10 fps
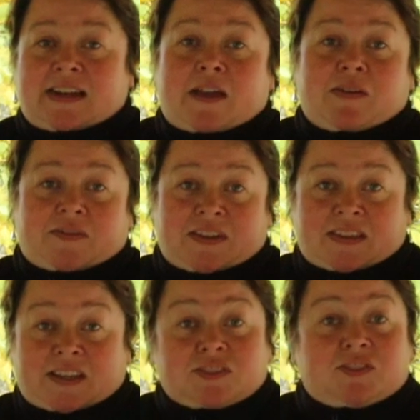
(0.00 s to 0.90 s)
allow
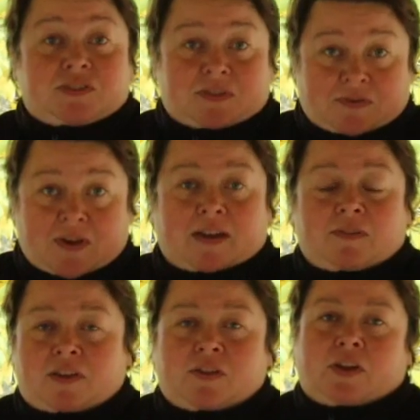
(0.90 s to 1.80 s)
living things to
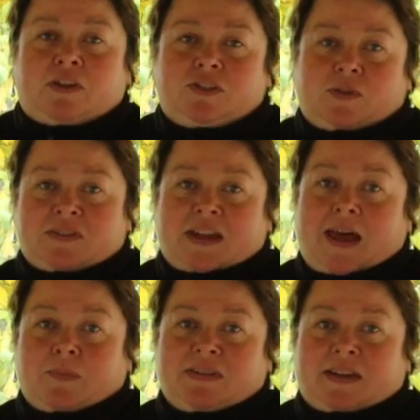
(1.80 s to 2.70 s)
survive in their chosen
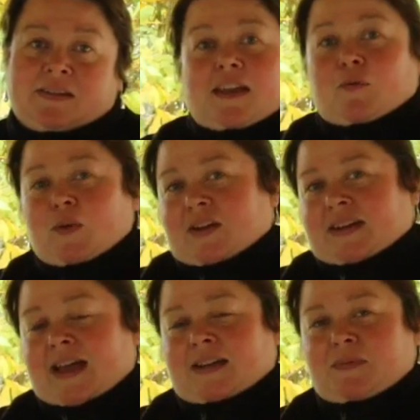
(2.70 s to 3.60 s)
habitat. If we
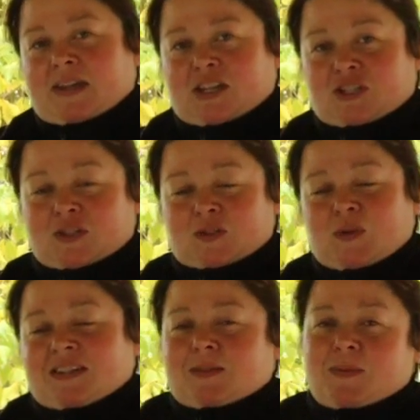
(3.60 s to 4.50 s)
look at adaptations,
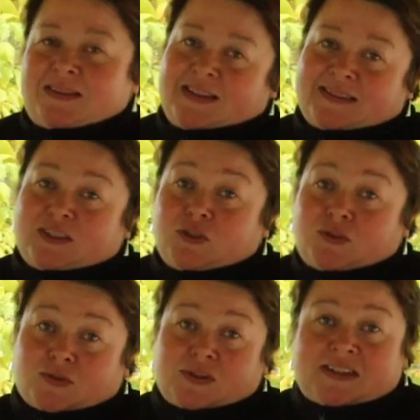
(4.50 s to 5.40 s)
we can split these into
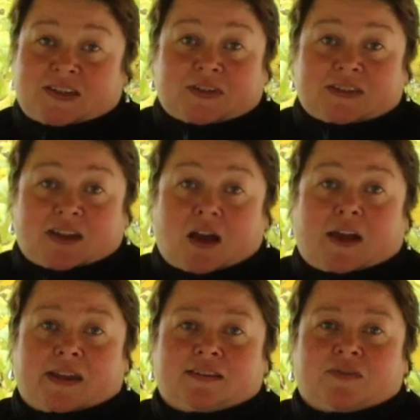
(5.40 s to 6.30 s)
three different
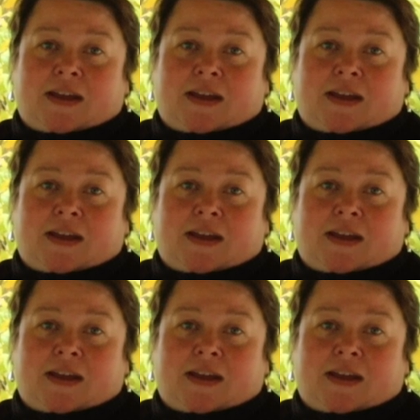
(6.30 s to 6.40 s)
kinds of